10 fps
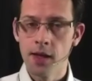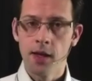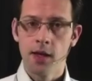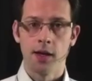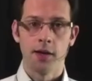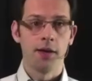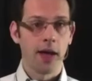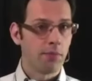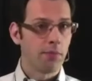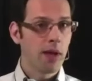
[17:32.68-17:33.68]

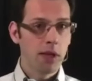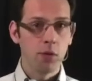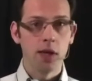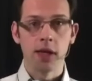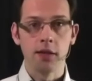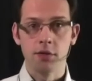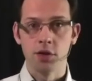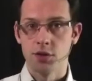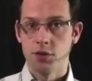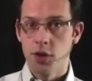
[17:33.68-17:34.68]
And maybe we can
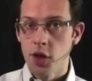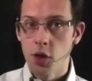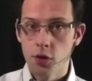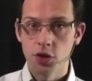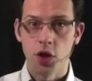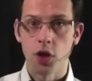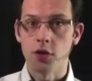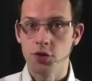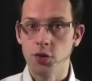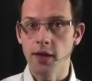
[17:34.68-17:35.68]
just coach or
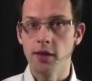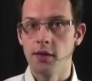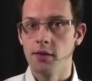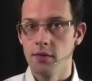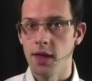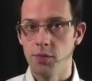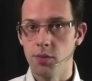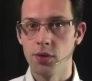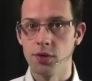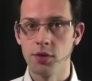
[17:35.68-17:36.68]
train that
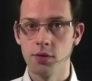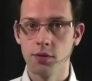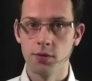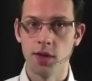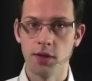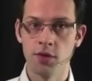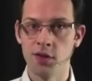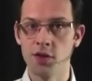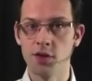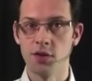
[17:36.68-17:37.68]
person rather than
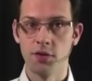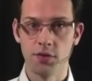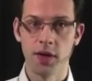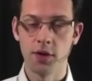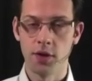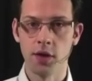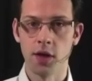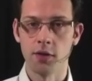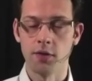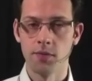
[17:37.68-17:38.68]
just fire or
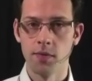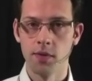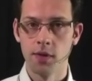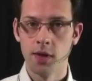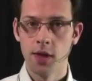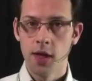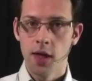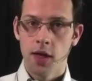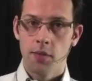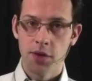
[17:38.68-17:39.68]
not.
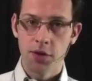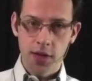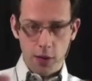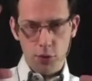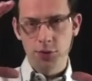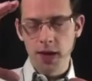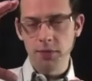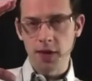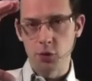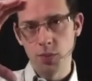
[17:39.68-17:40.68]
But the narrow frame
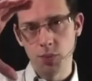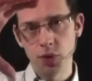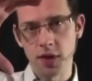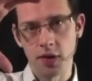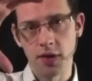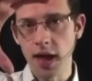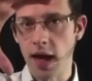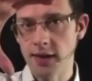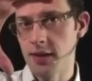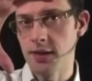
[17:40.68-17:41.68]
that we put on the
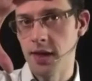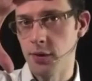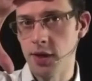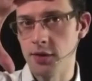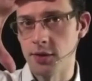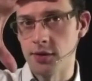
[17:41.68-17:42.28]
IT director